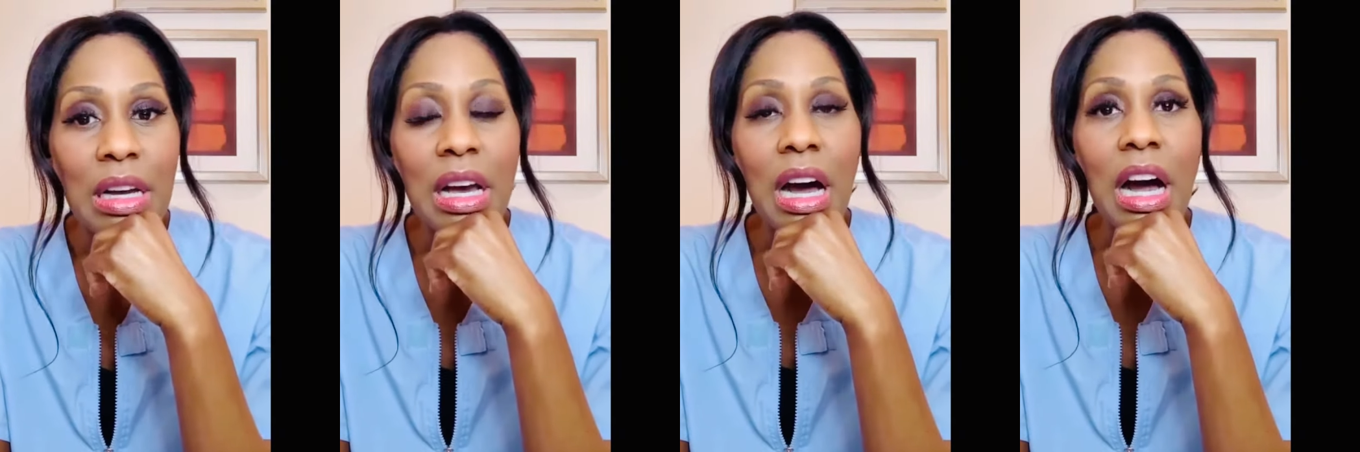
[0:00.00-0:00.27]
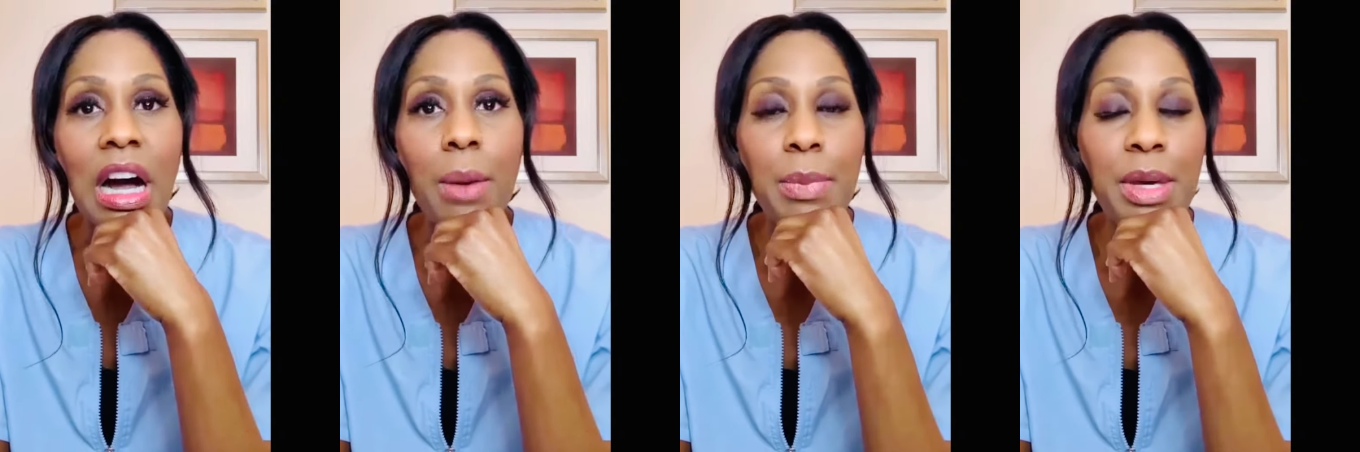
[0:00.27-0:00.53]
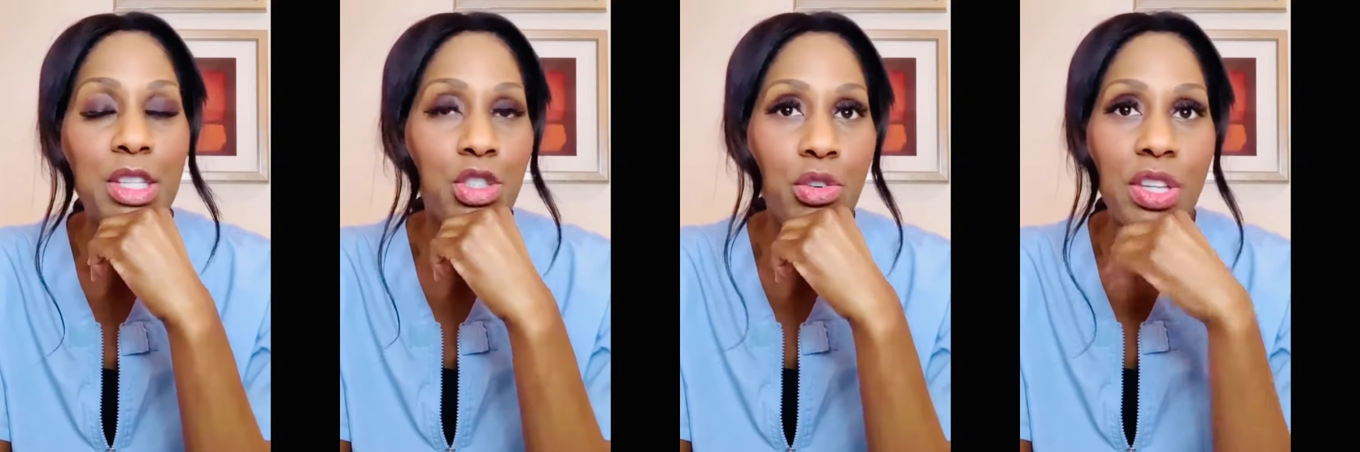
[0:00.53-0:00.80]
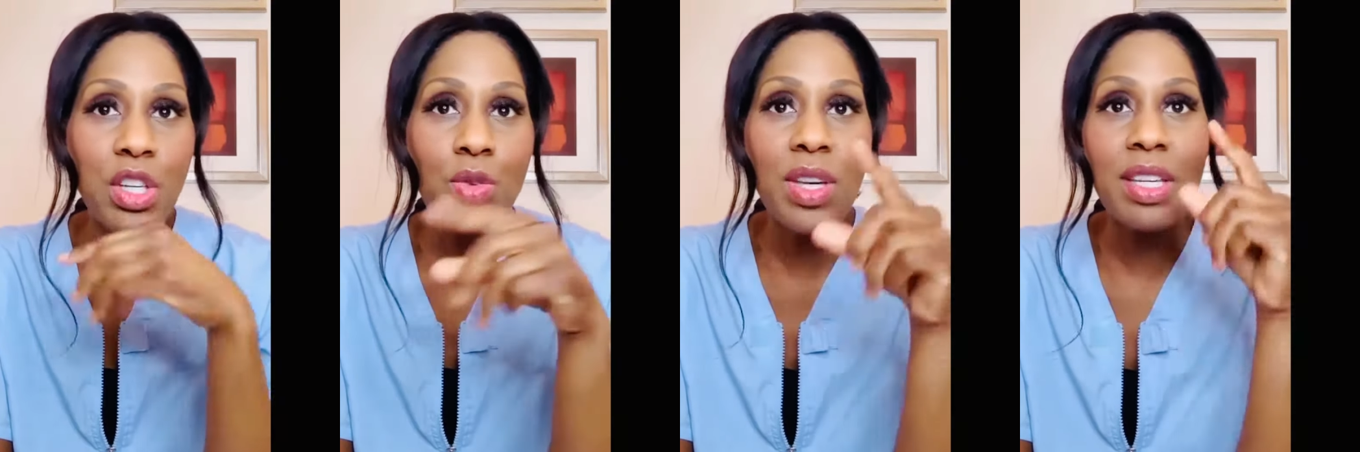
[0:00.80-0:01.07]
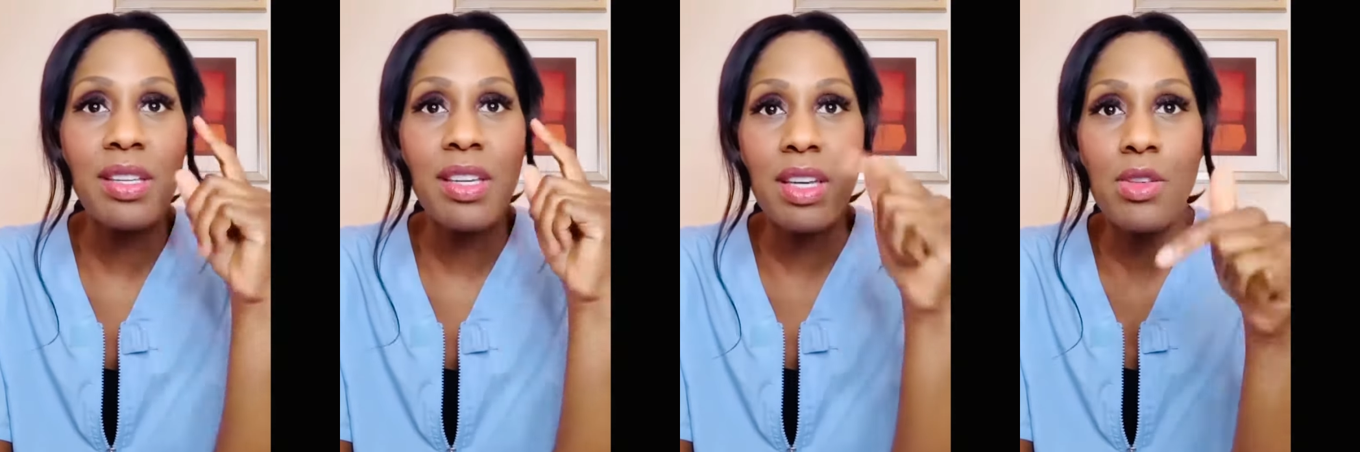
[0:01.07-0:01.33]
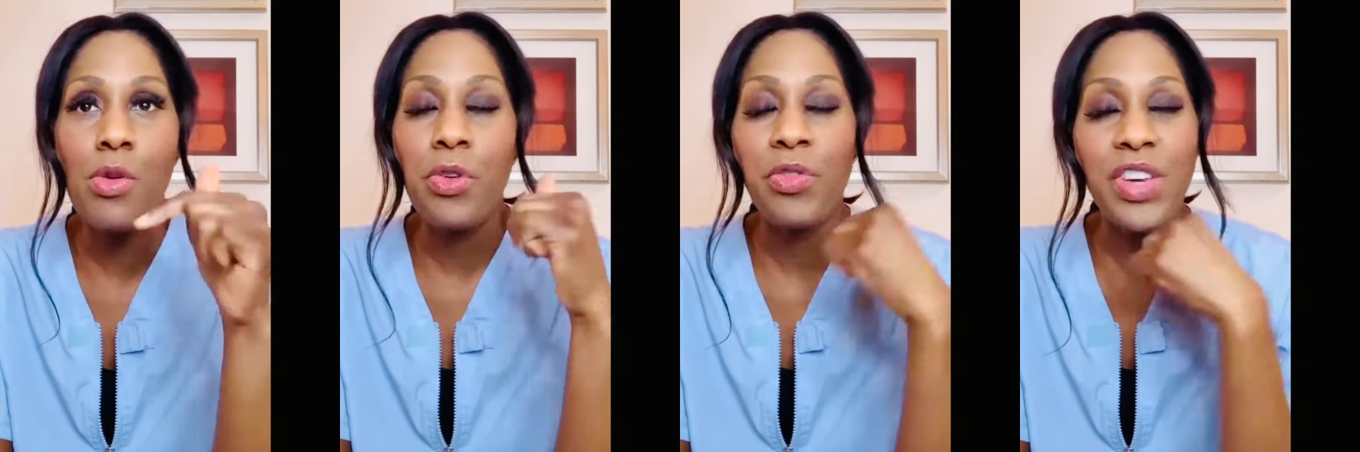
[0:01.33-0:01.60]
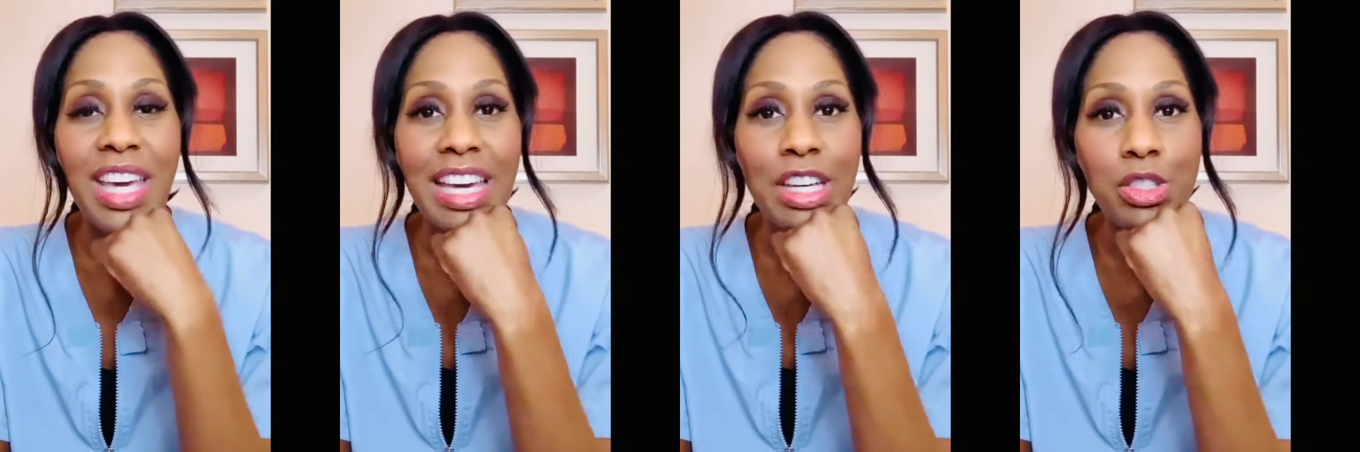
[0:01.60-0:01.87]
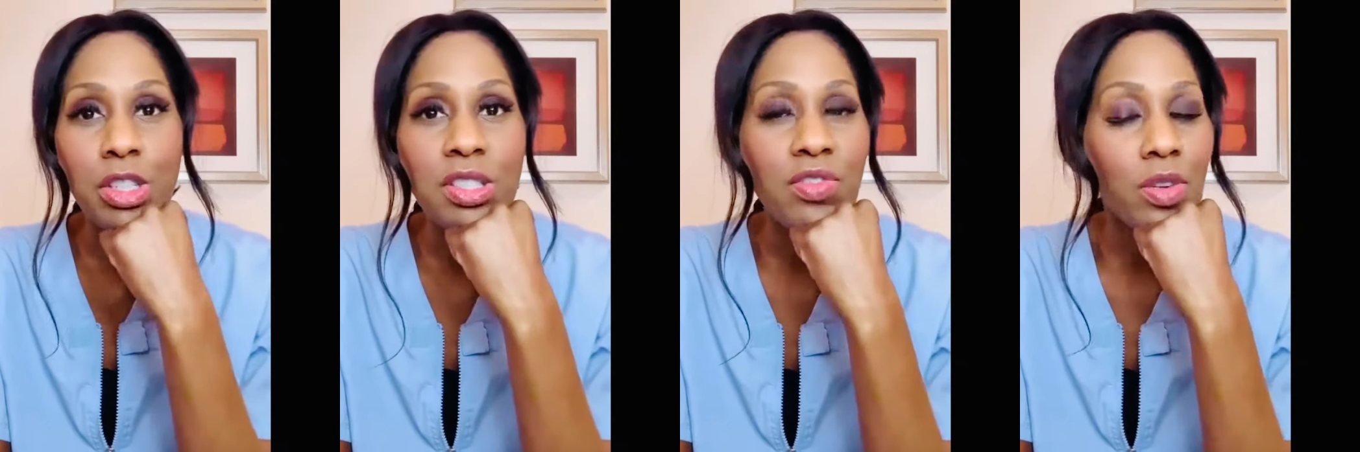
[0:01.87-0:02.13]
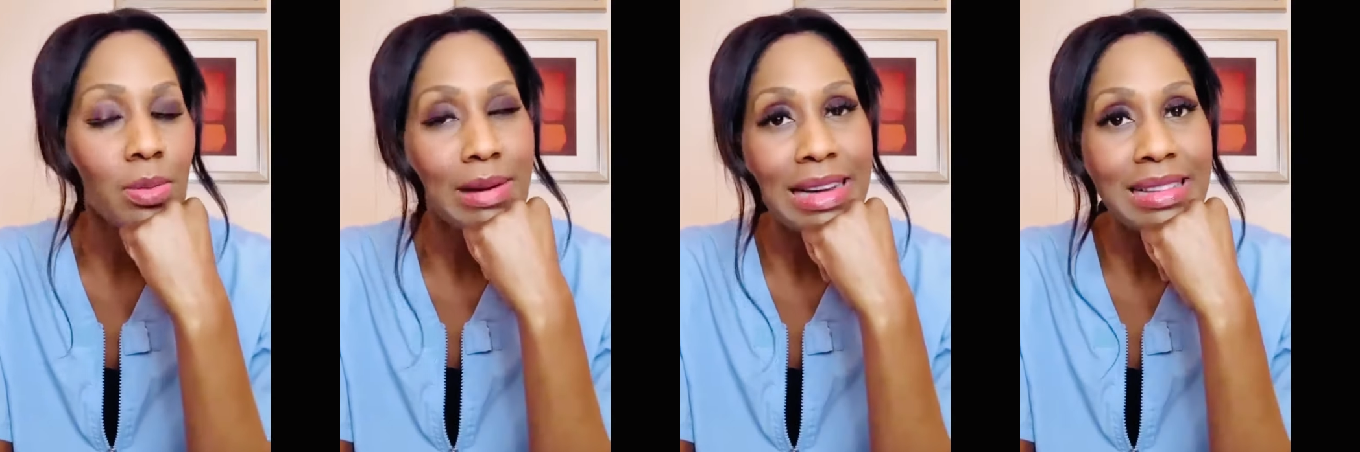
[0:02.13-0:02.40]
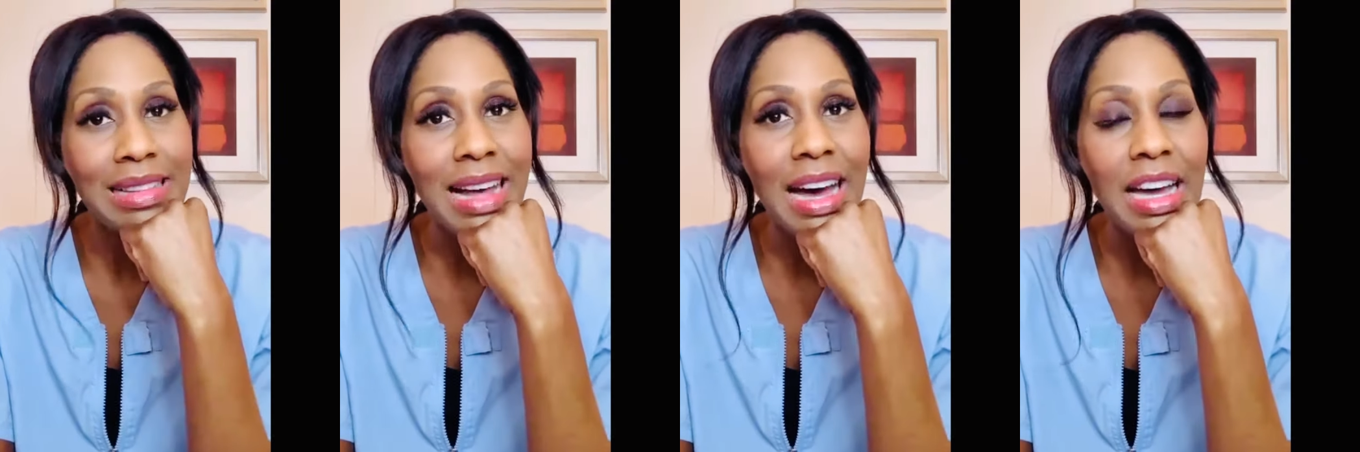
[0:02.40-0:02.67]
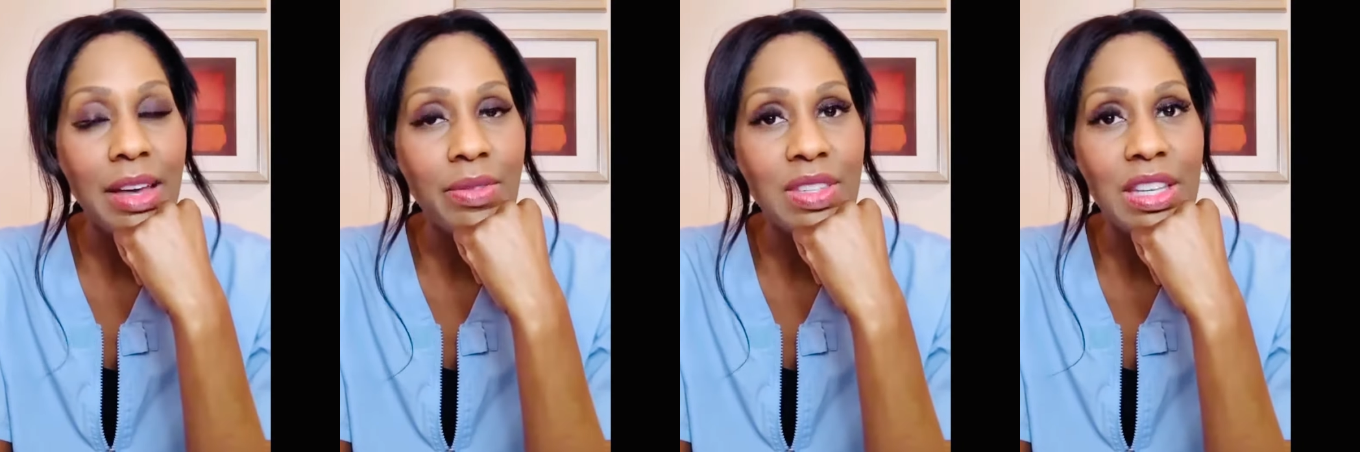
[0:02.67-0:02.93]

Uh, make sure that you hit get notifications for my lives.